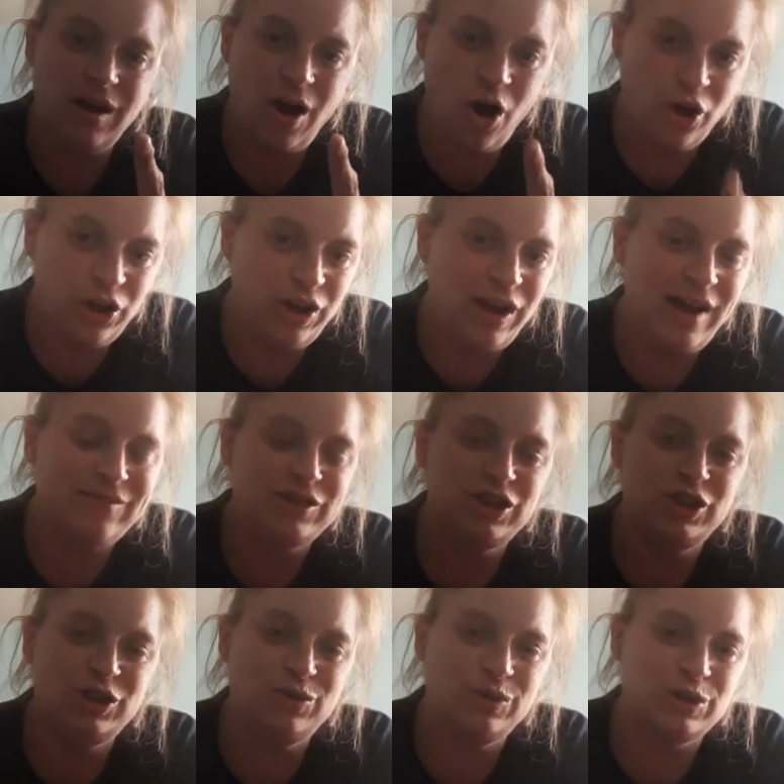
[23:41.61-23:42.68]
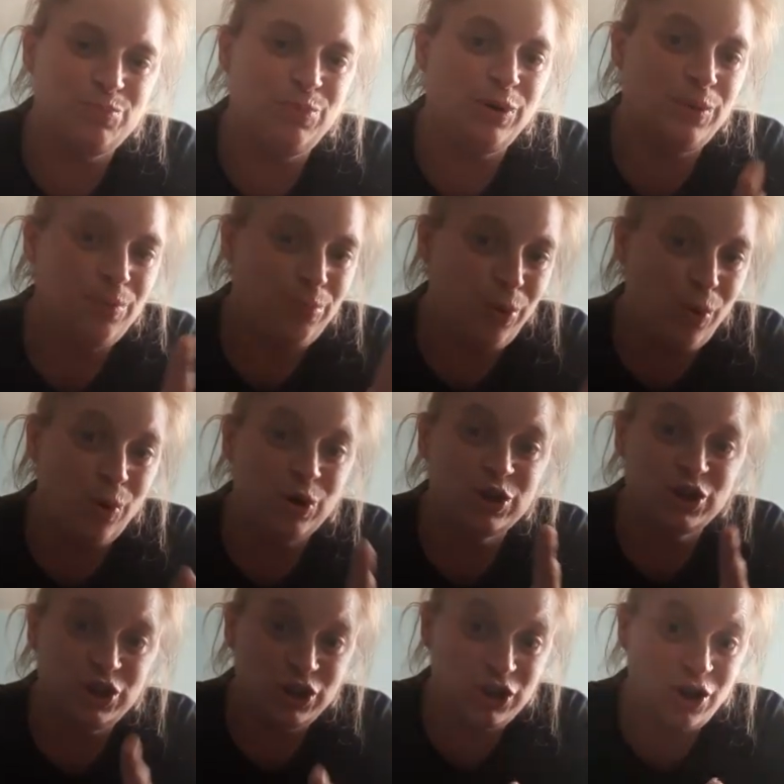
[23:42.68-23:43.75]
All you have to do is put "Poor
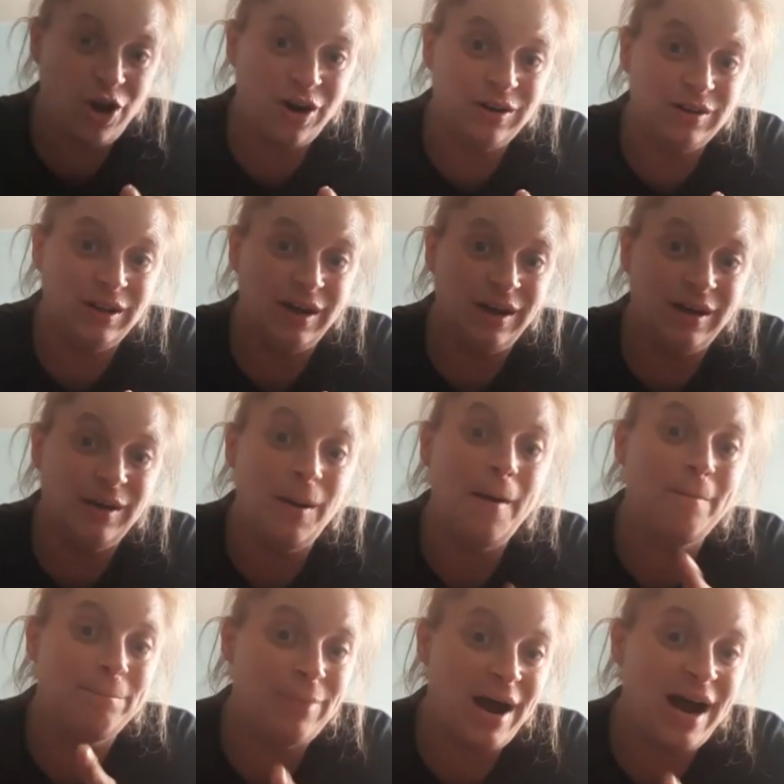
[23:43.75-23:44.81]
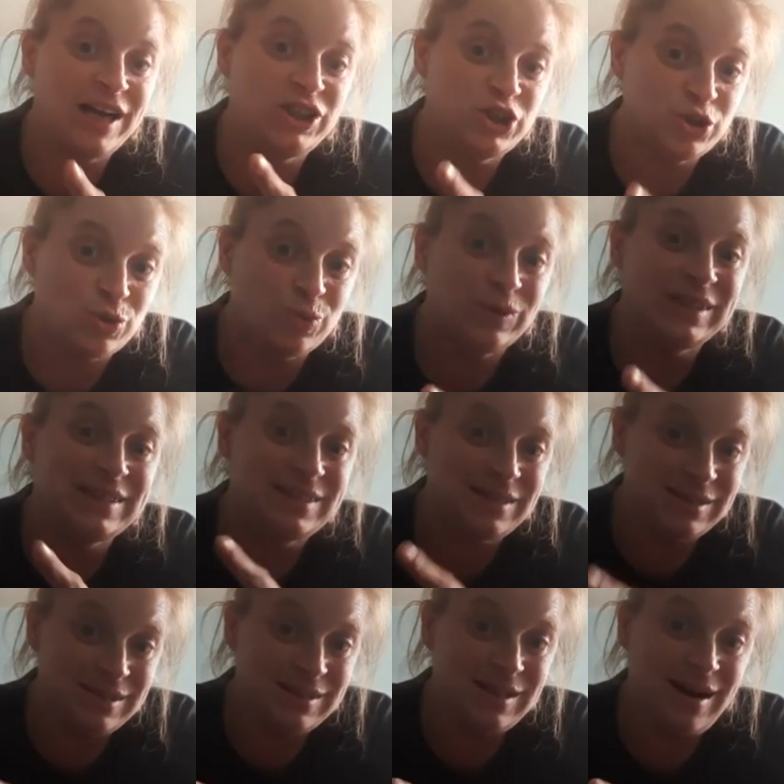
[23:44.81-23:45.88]
Starla" by
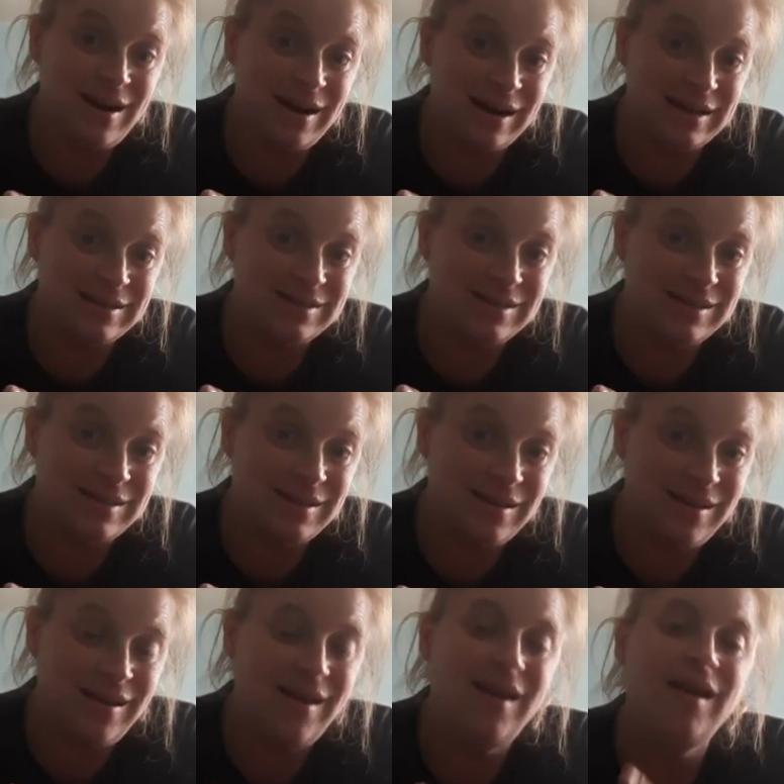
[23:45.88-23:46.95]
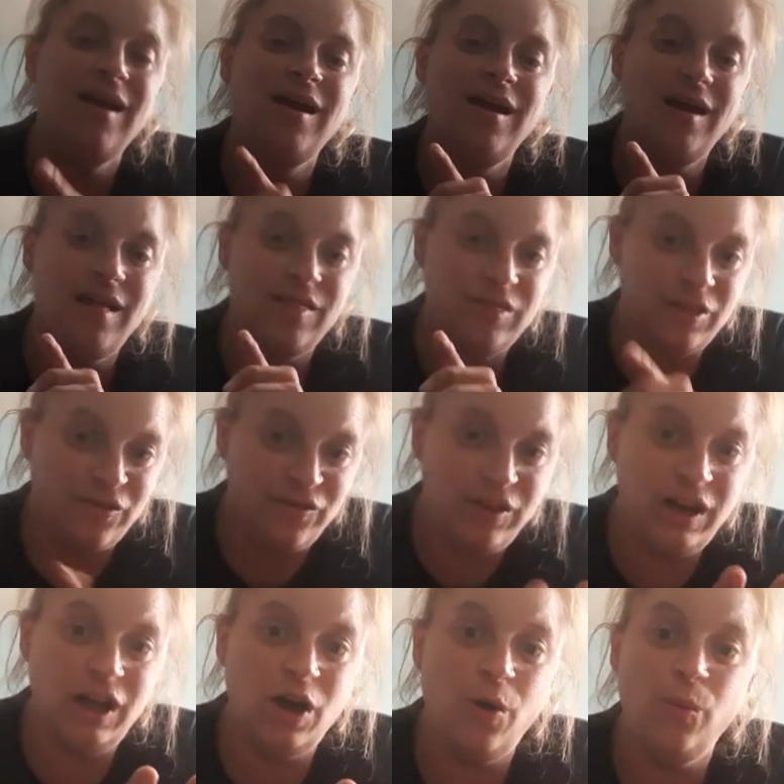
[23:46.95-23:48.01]
Teresa Signs. The
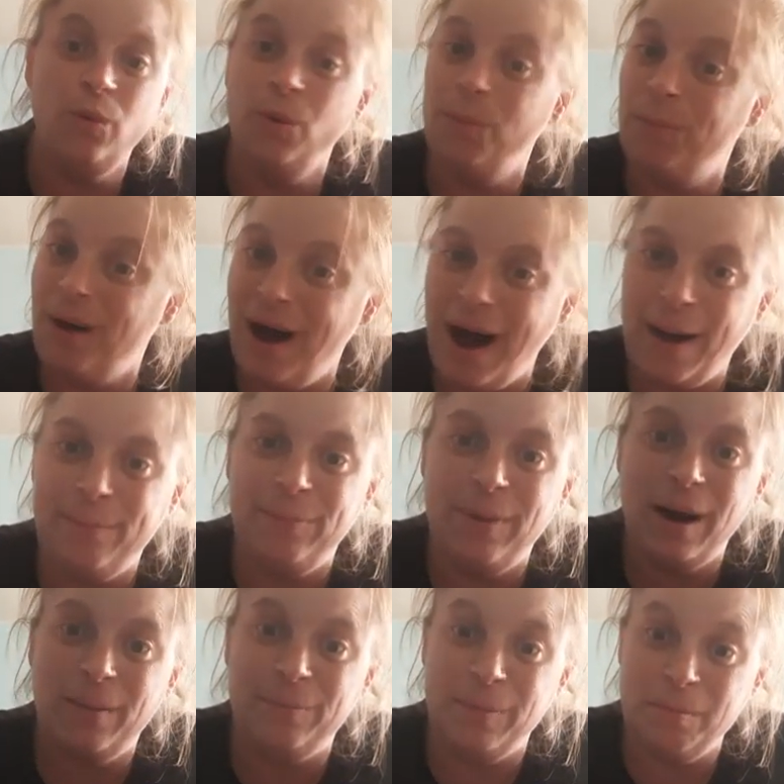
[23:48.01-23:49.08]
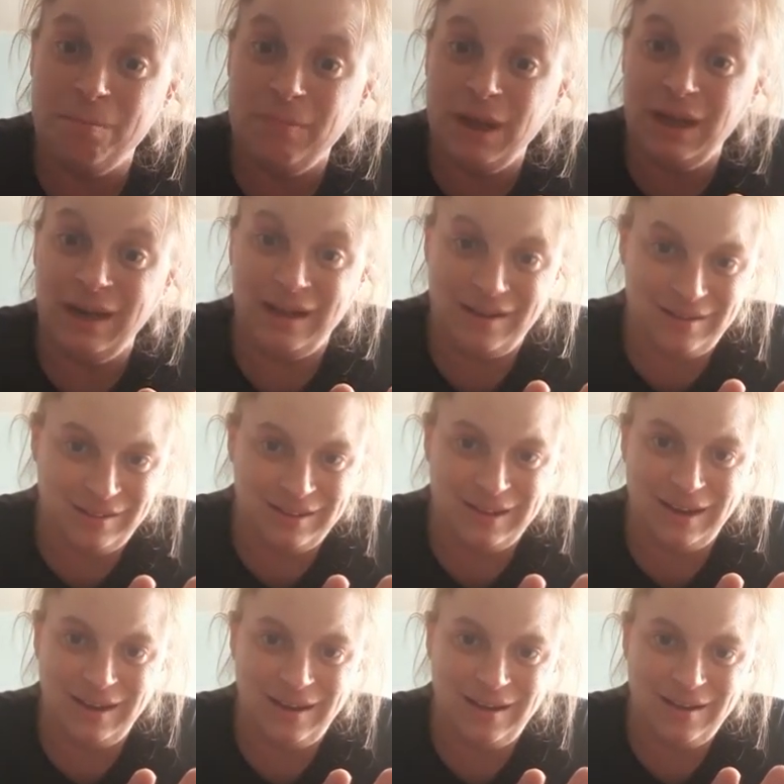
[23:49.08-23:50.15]
video will pop up
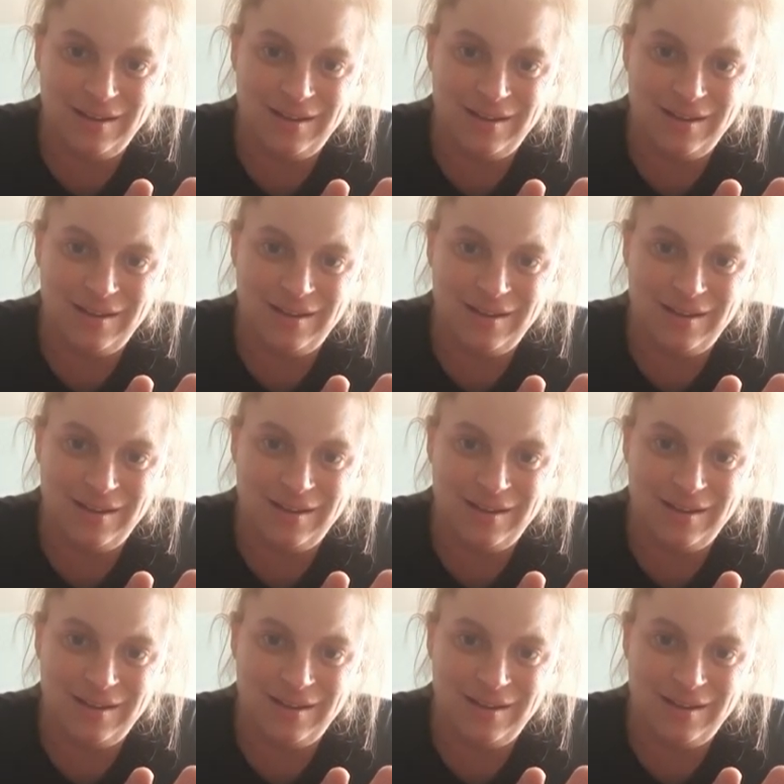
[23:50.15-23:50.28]
immediately.